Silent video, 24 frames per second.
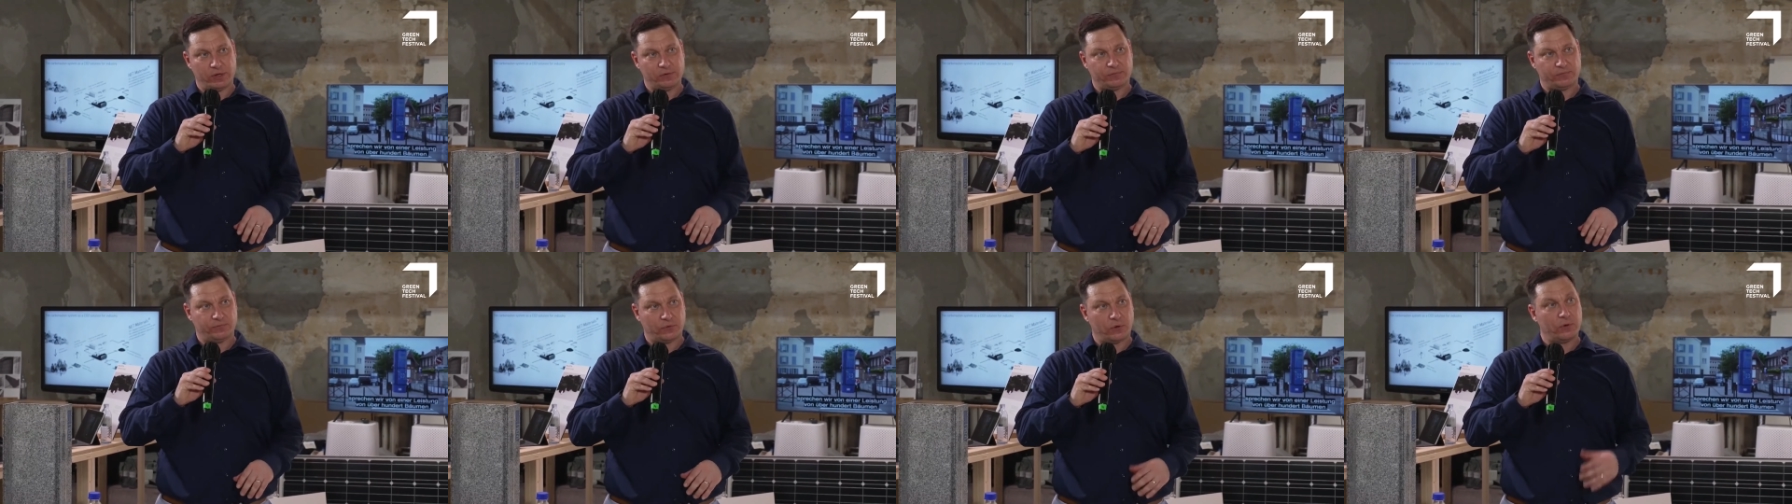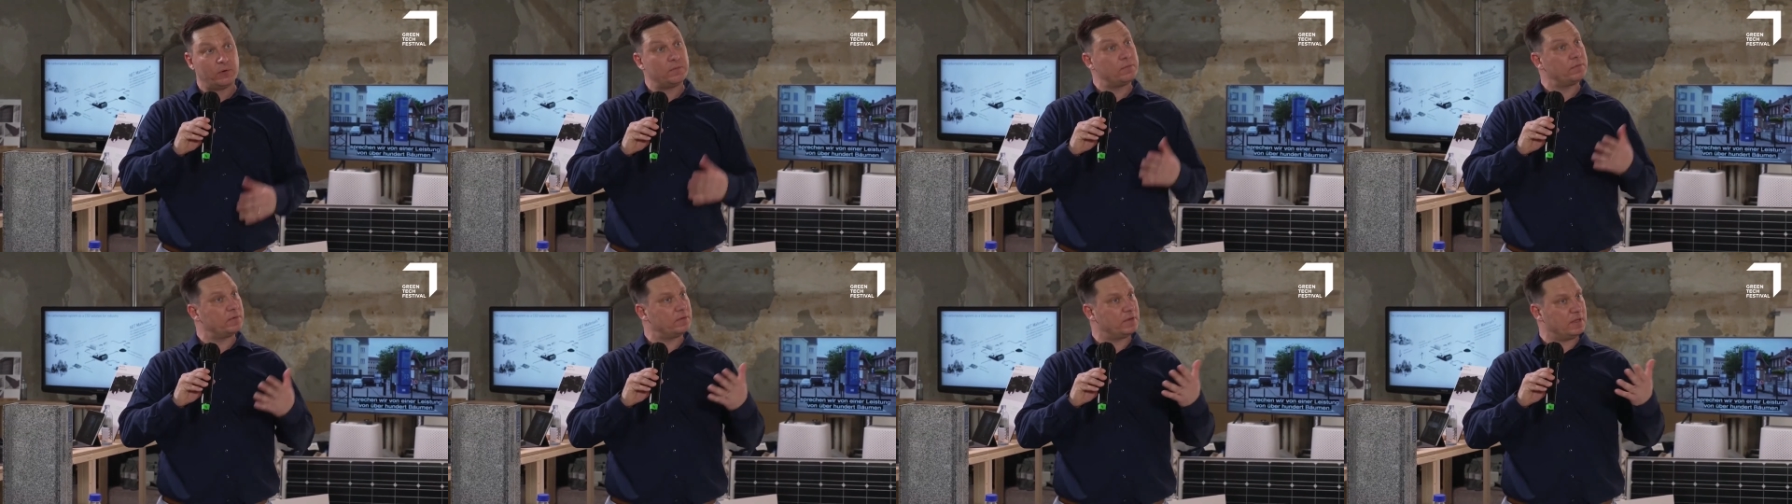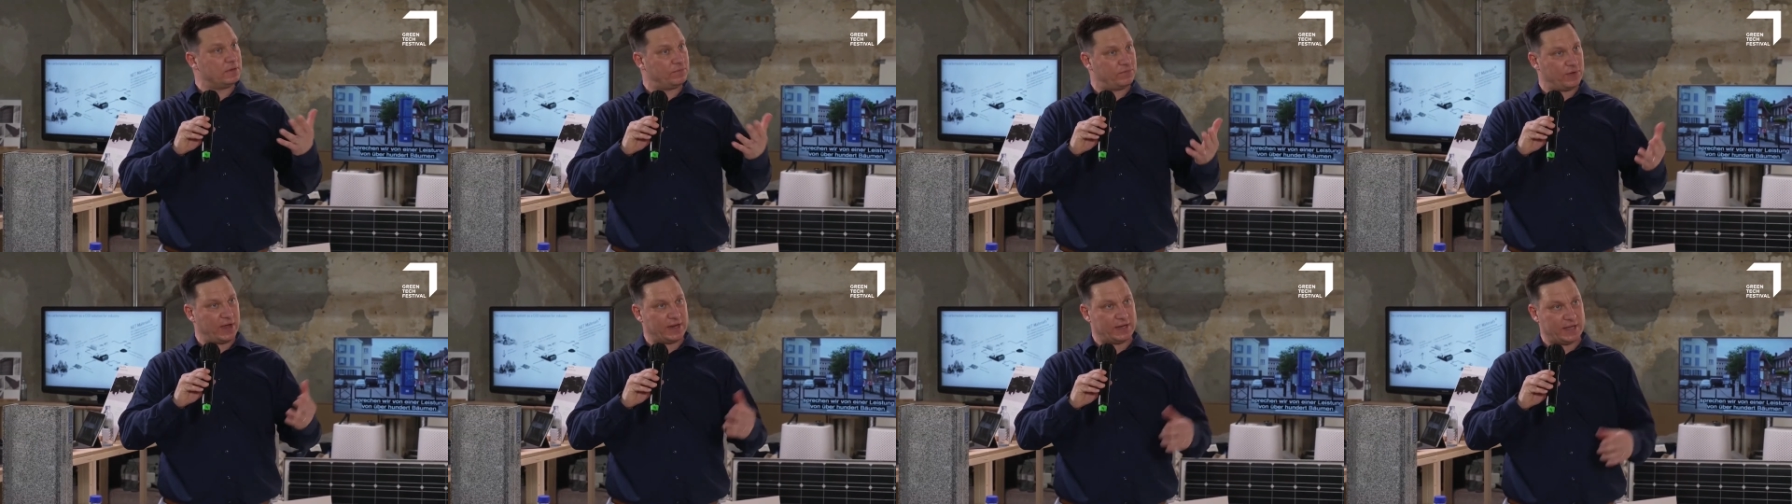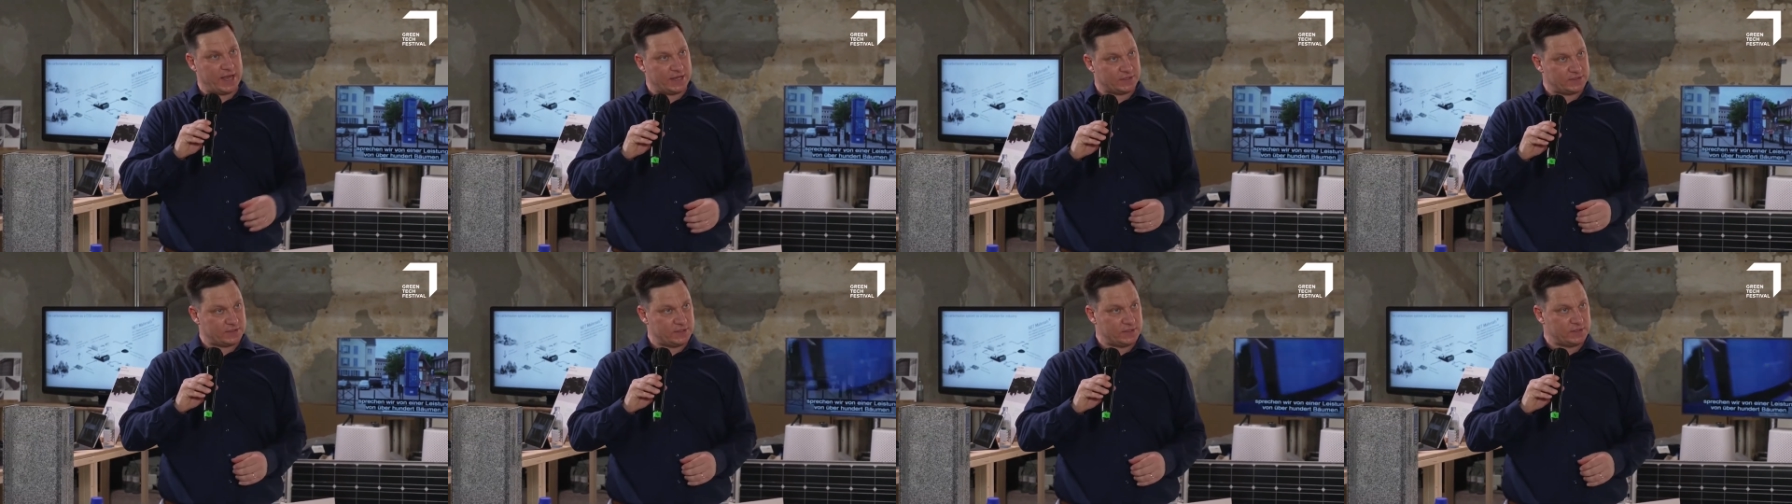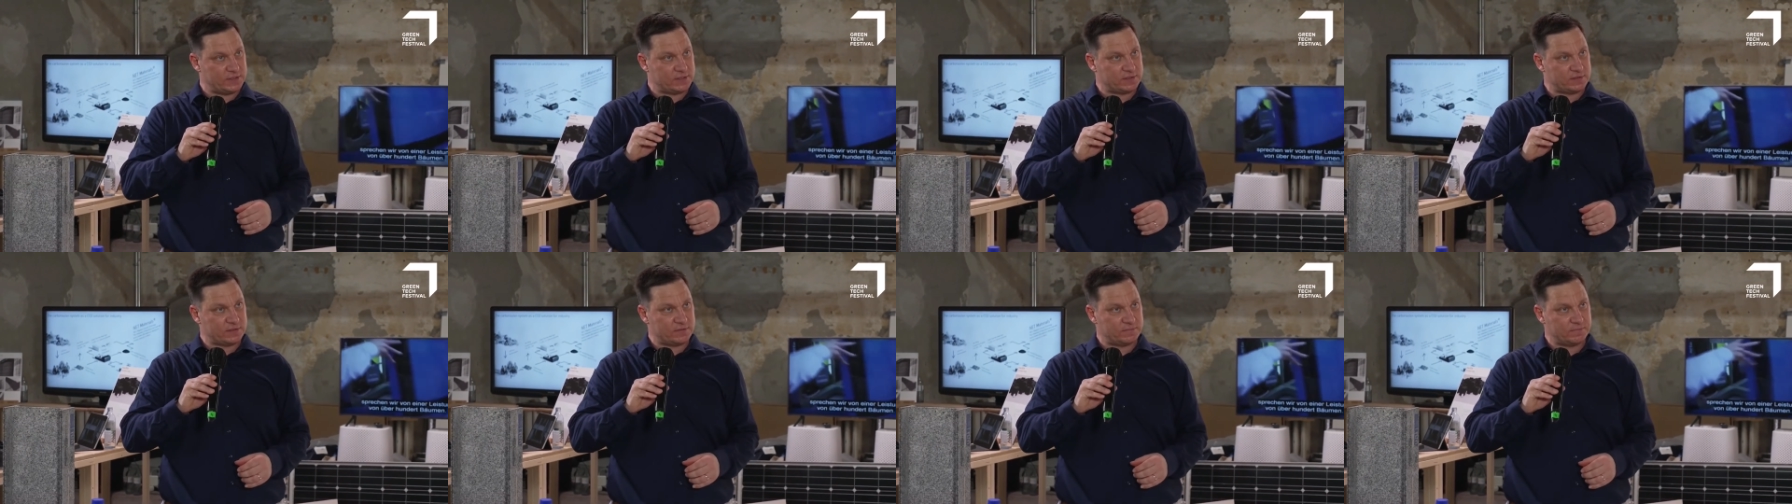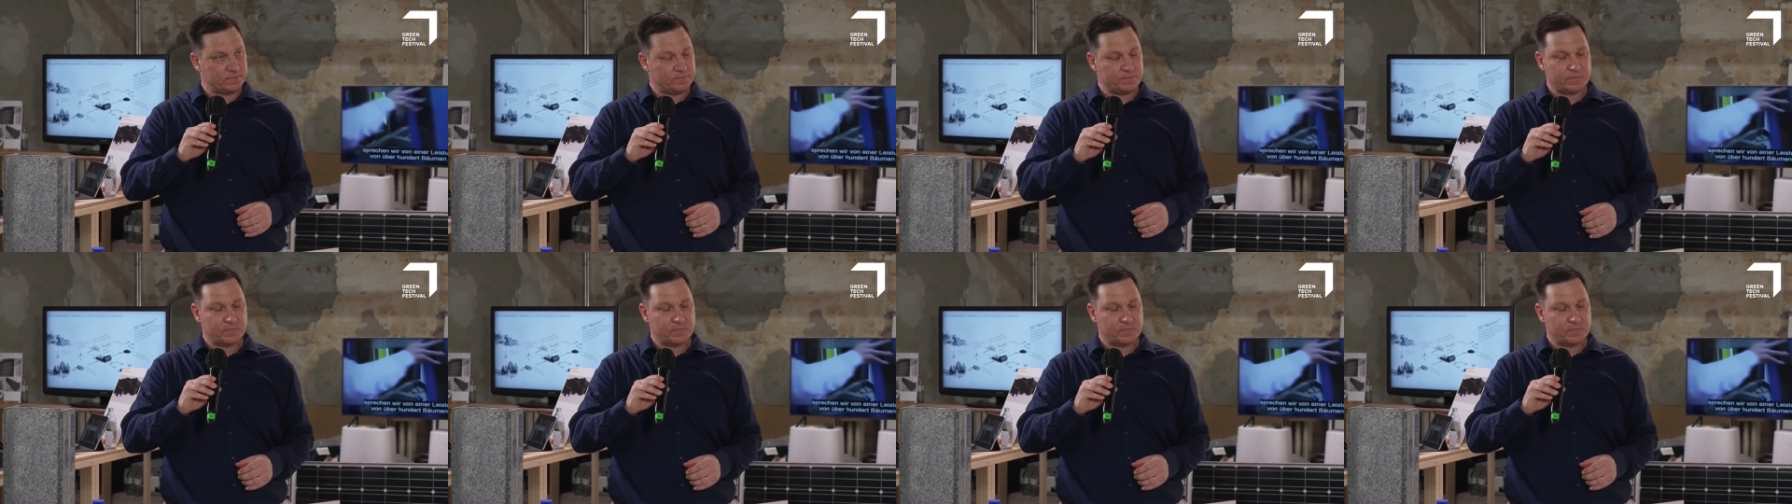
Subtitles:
for, the fatty acids,